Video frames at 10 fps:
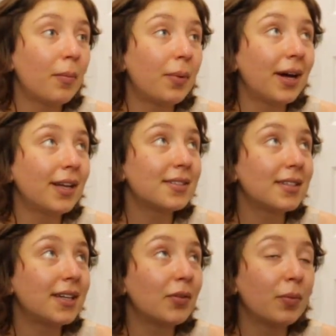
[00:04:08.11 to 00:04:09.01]
but
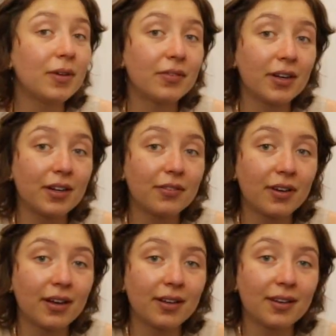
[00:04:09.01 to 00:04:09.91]
it will be very
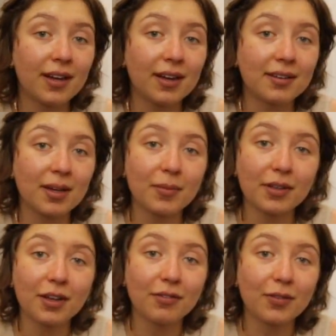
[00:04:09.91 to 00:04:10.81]
fun and I'm
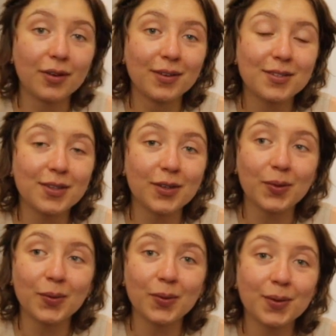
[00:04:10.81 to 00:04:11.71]
looking forward
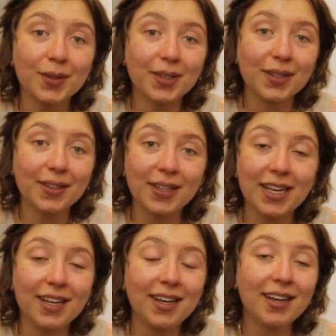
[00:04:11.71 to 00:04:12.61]
to
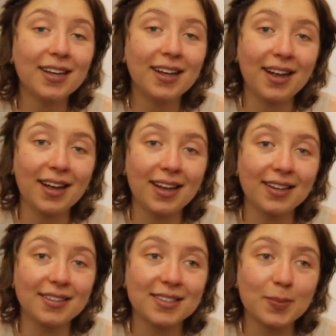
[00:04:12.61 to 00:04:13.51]
cleaning
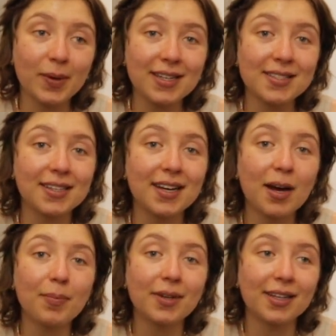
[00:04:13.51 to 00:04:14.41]
and spicing
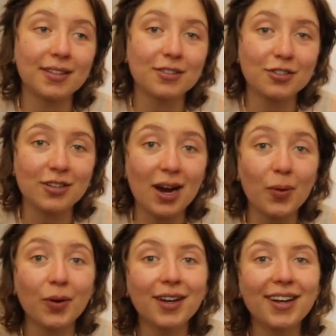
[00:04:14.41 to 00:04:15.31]
up and
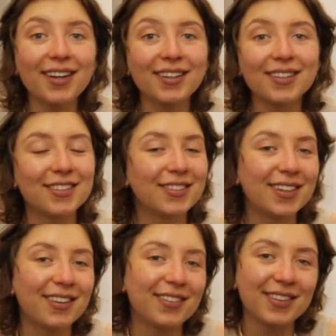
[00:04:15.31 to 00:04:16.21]
showering and
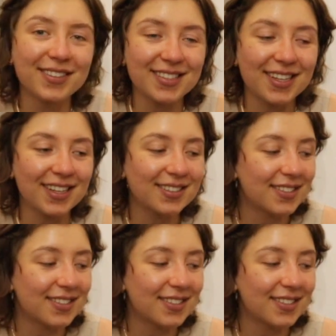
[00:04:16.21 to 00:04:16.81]
doing all of those things.